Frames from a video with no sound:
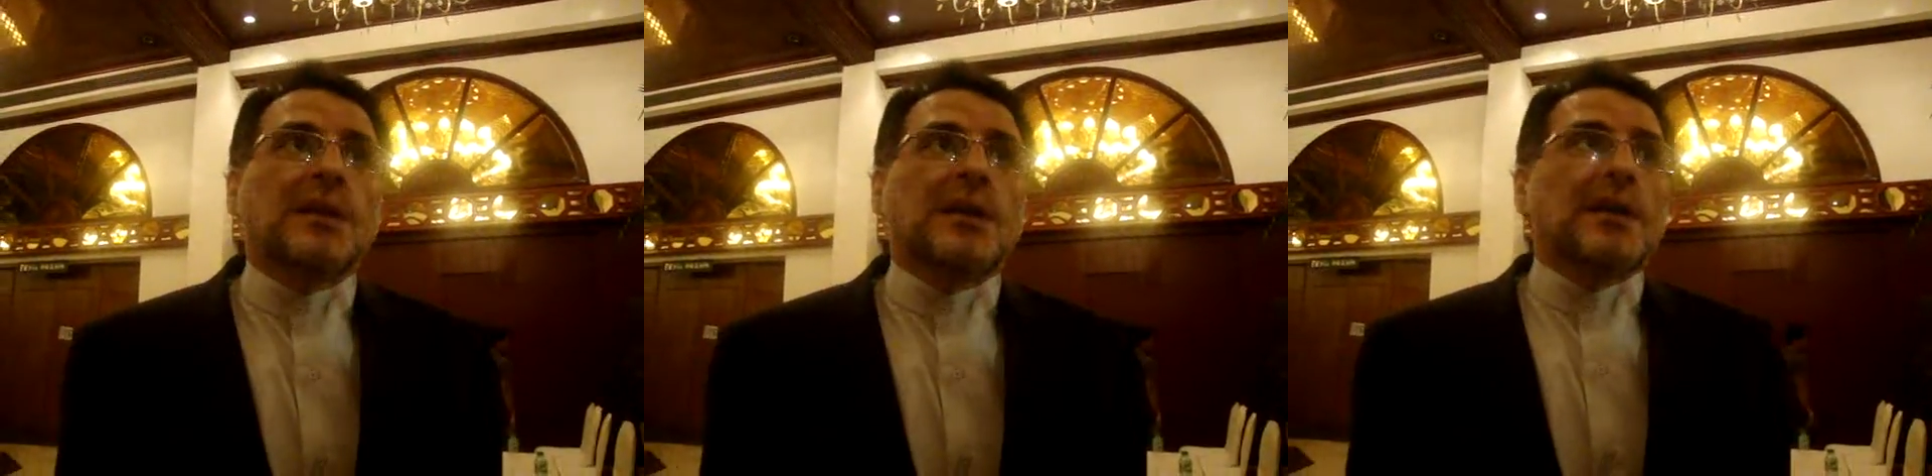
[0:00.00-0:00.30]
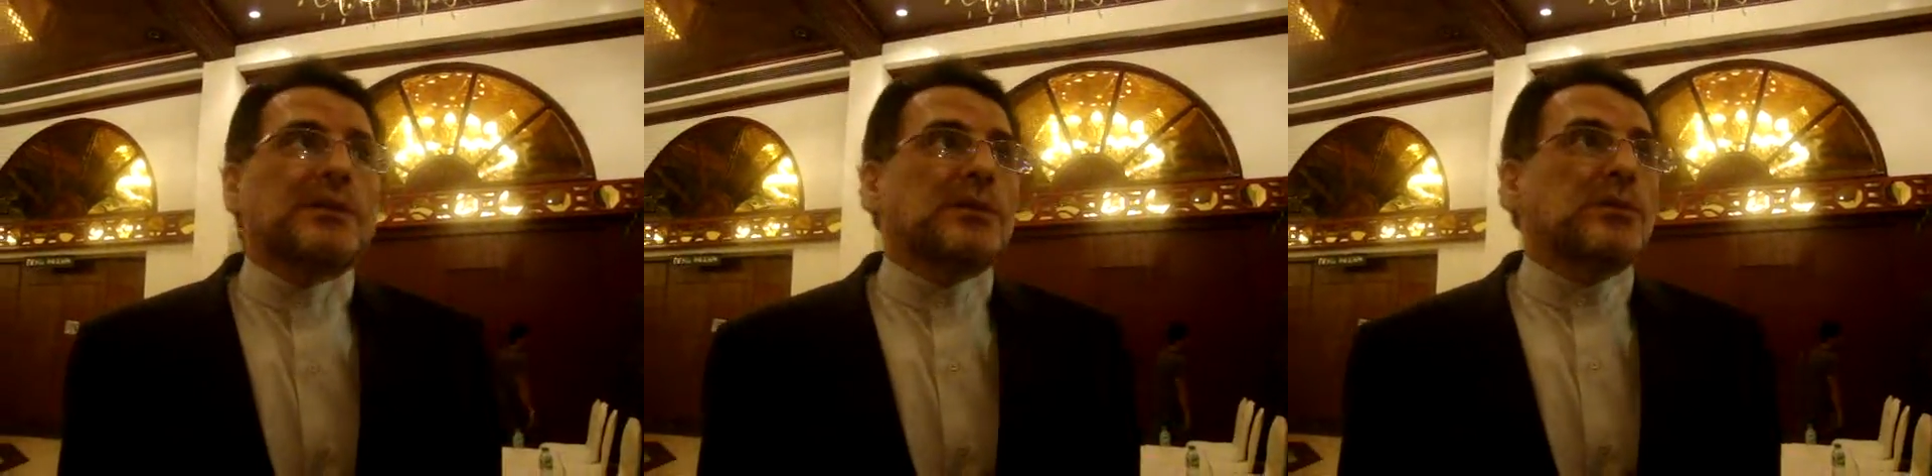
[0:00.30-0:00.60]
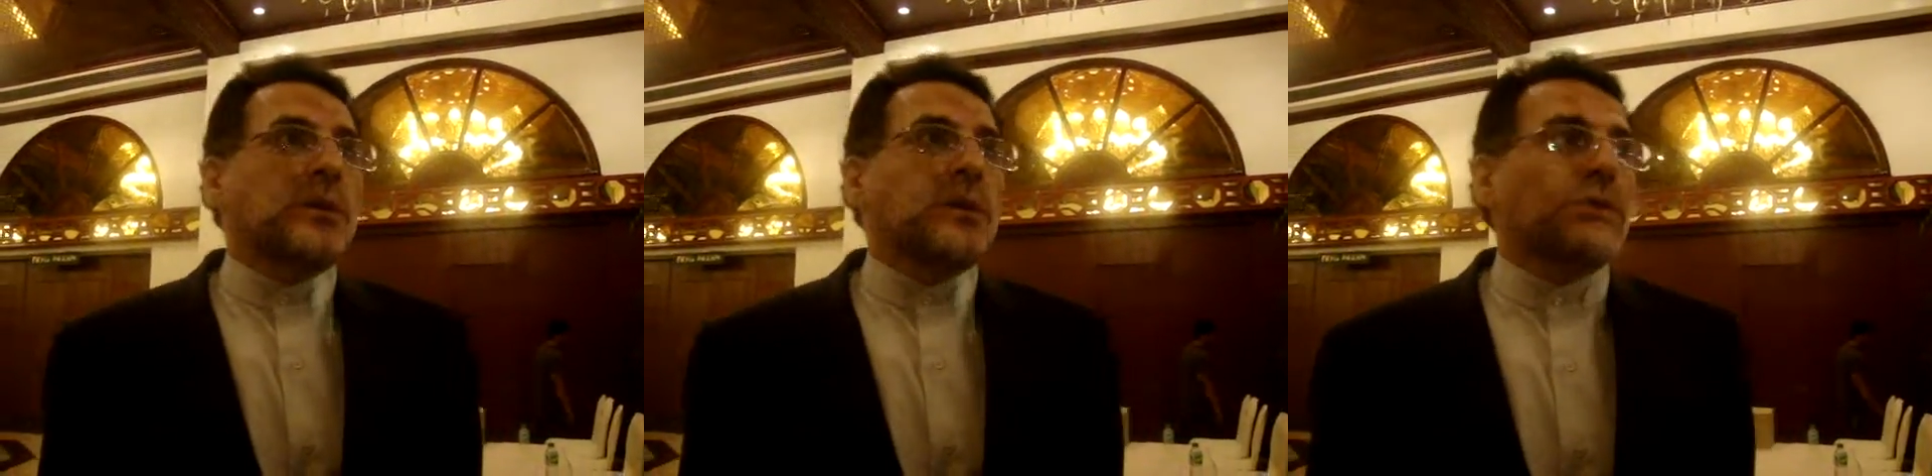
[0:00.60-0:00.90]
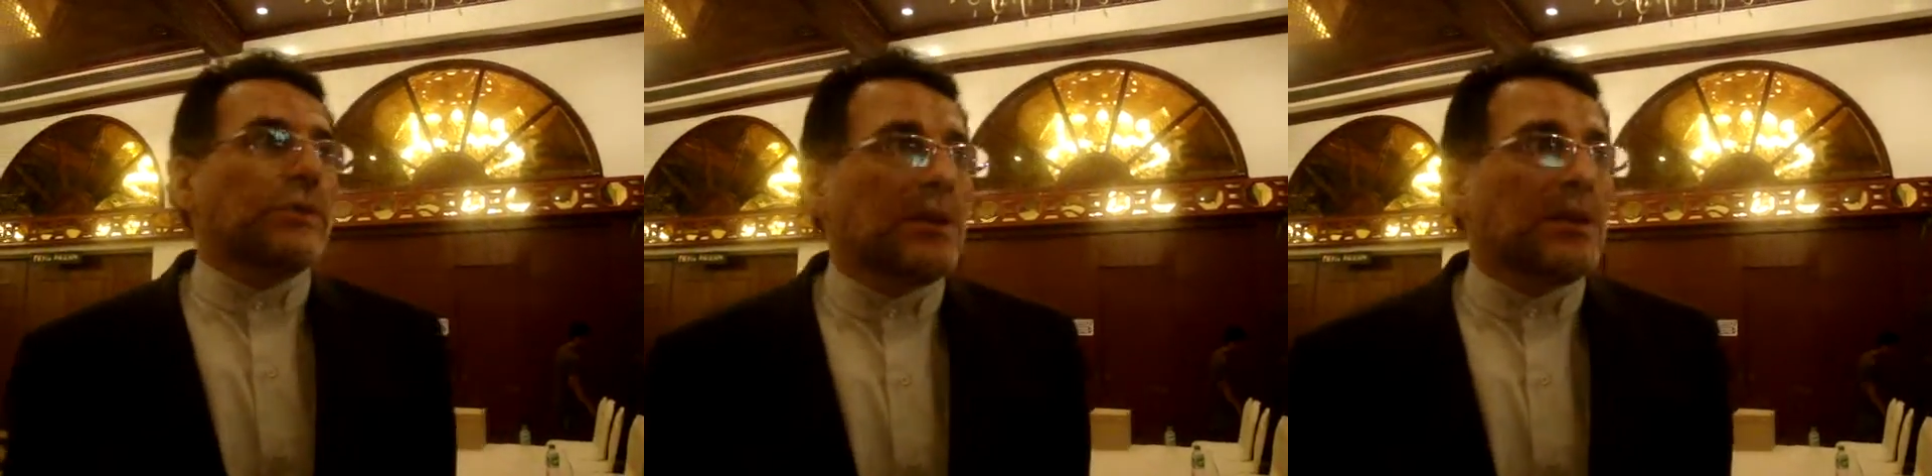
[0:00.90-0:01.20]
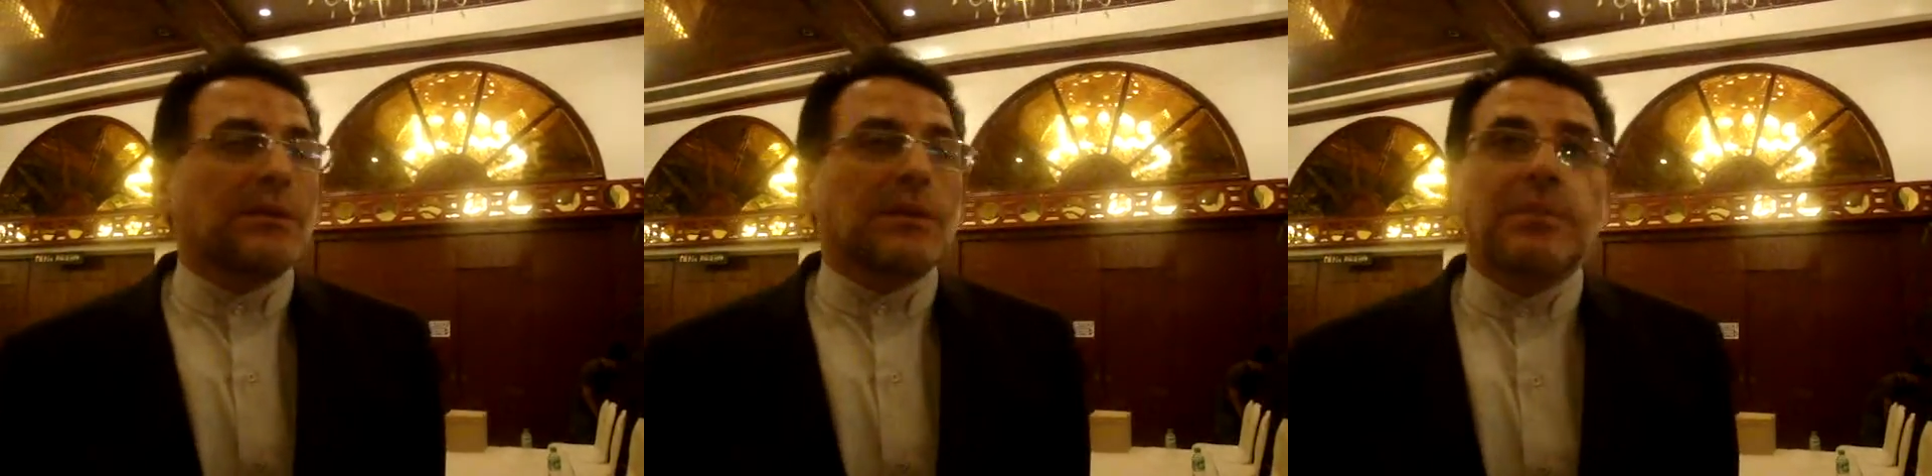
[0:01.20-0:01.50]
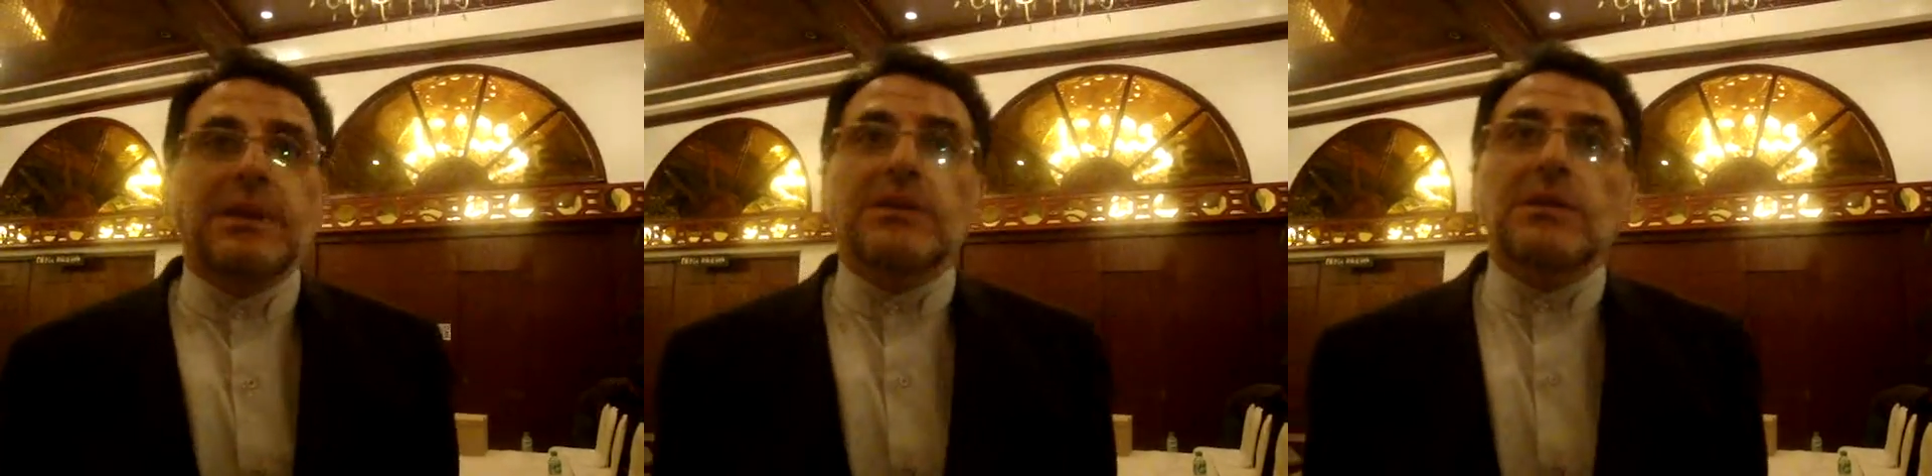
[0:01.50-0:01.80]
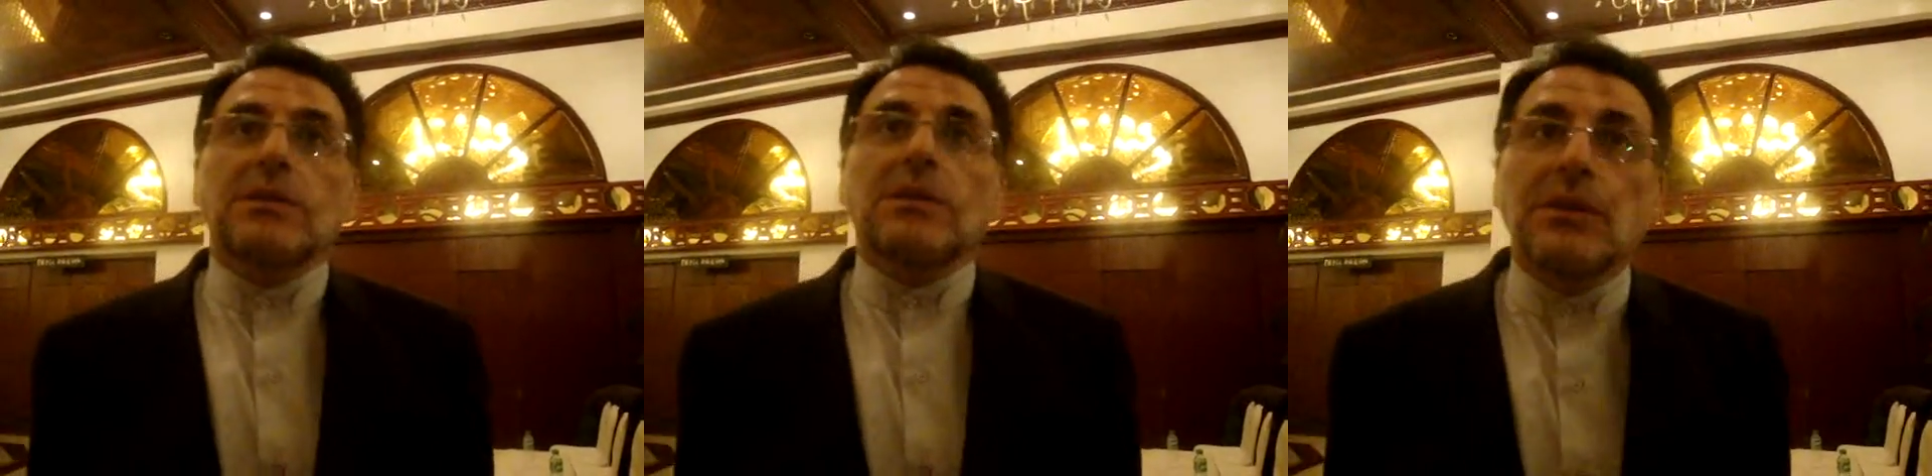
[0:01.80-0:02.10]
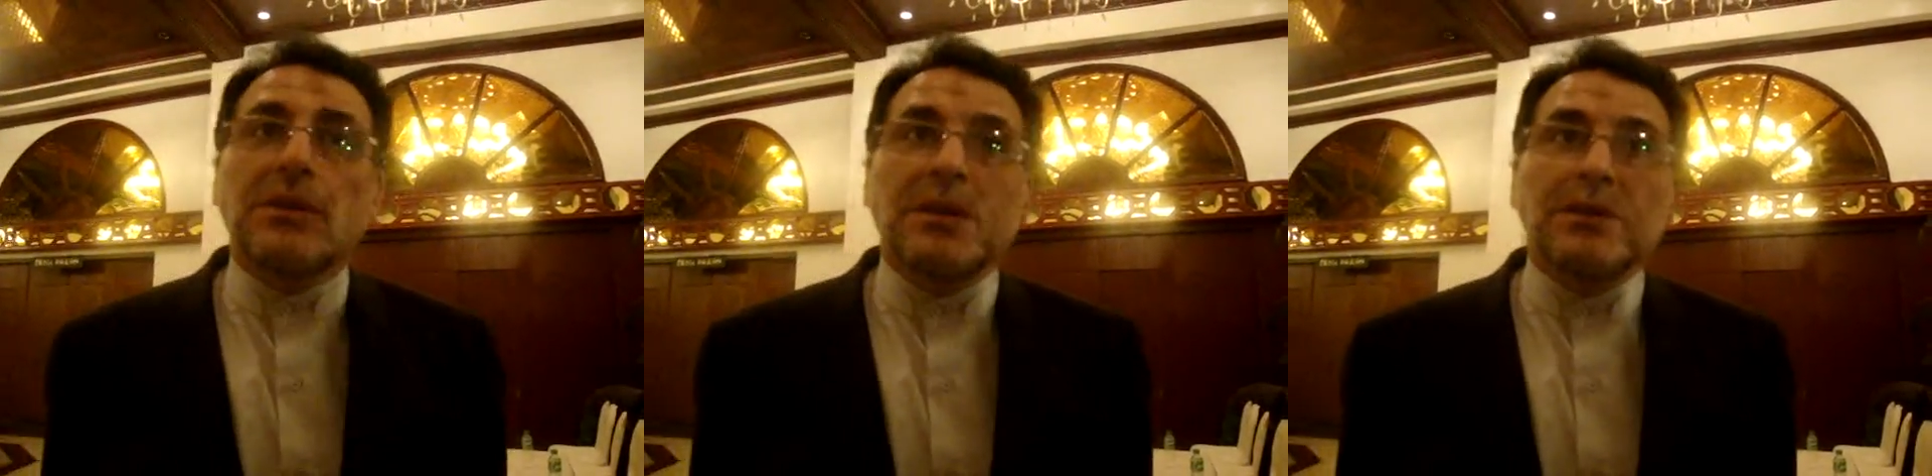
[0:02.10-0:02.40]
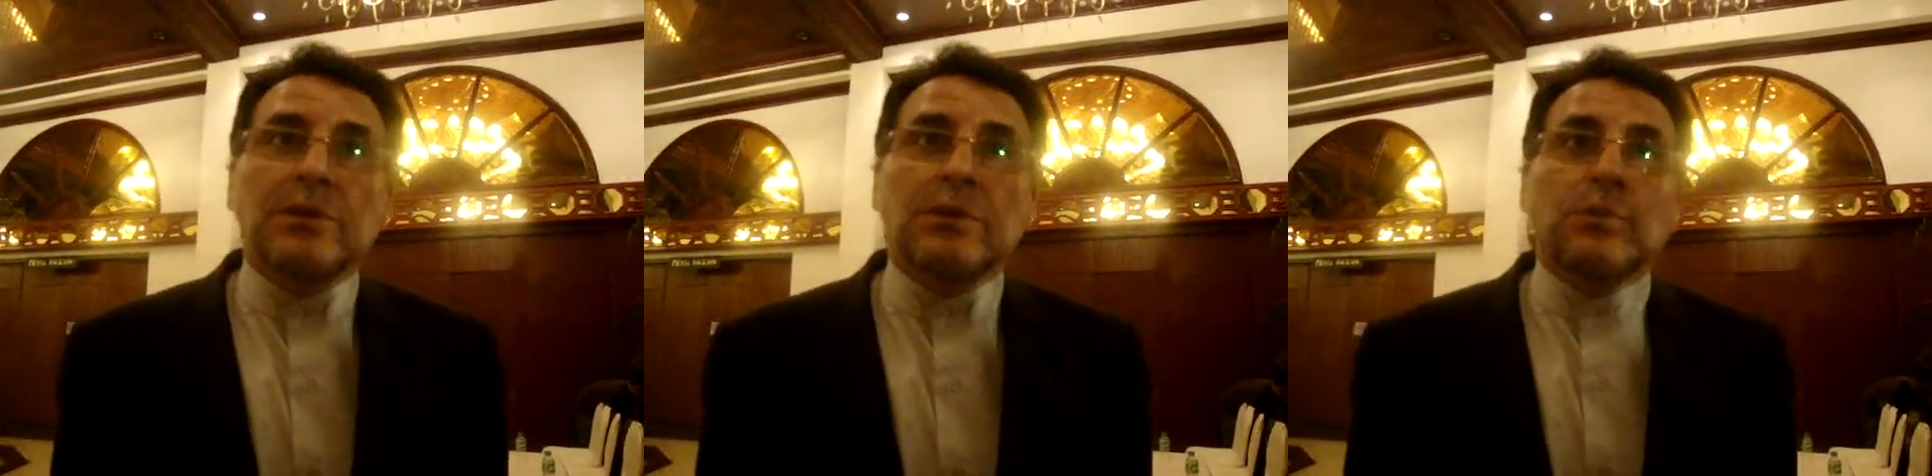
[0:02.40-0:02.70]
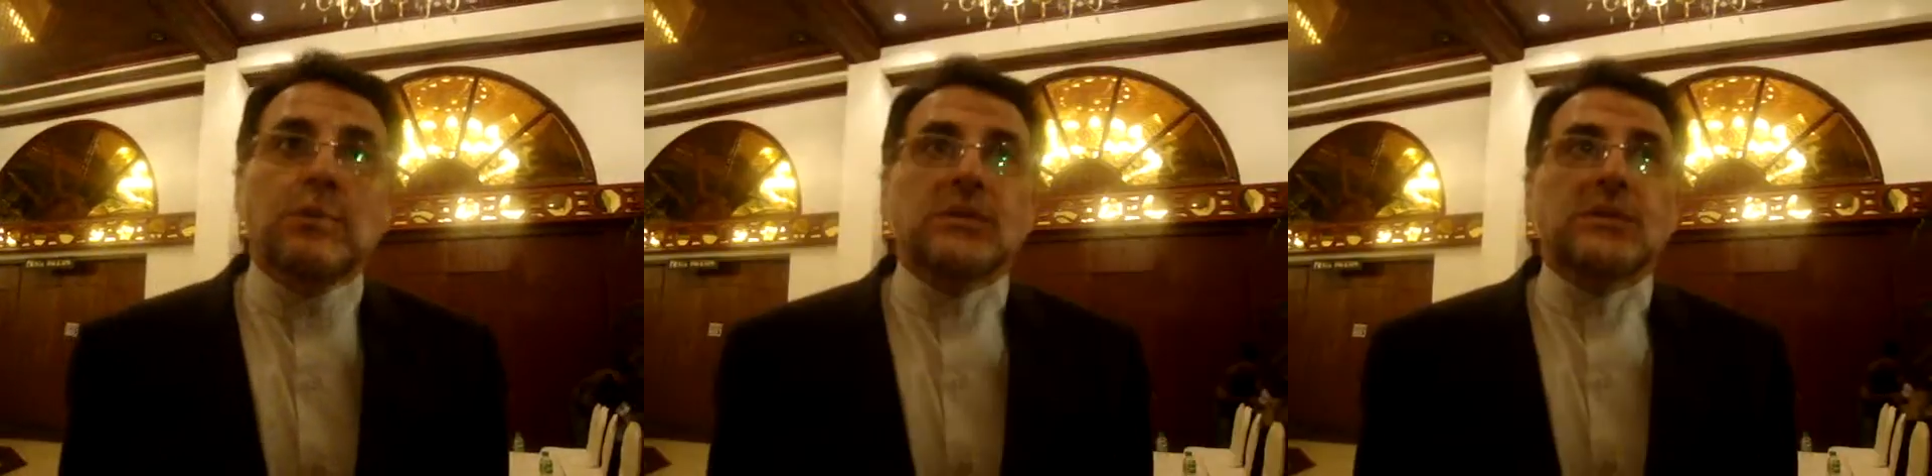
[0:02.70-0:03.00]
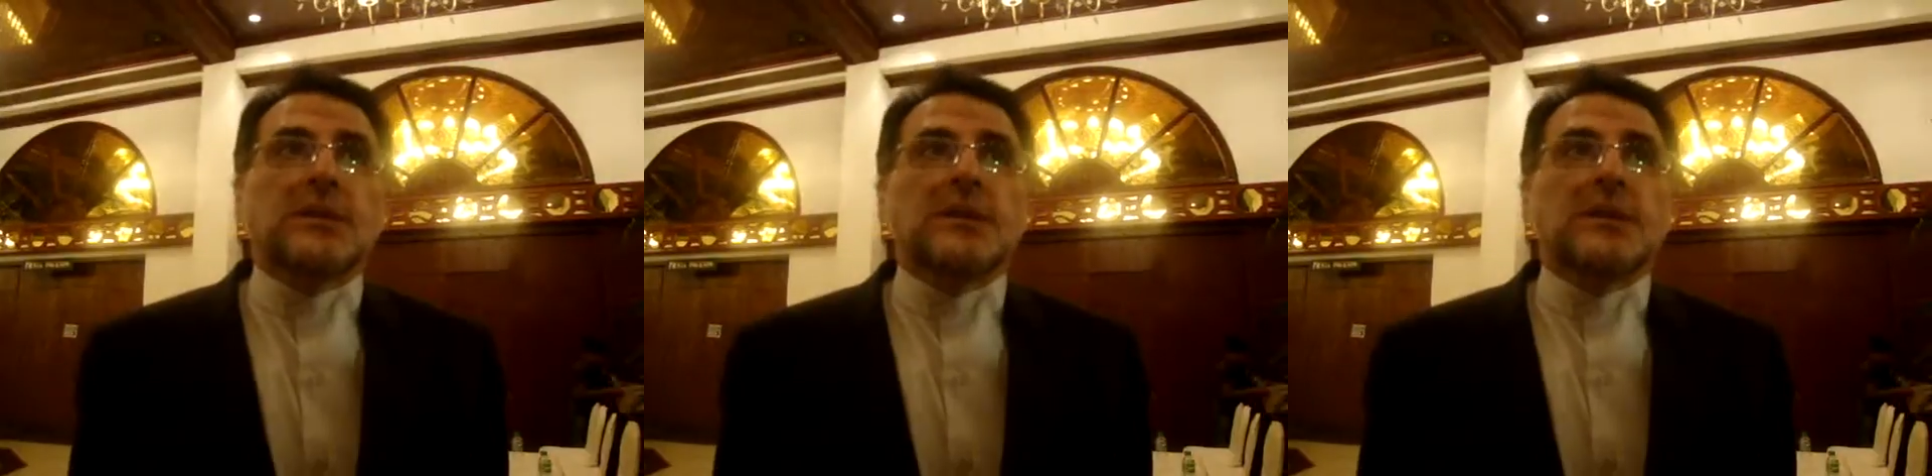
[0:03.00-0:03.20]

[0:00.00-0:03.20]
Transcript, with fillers: As you know, Asia is the biggest continent in the world.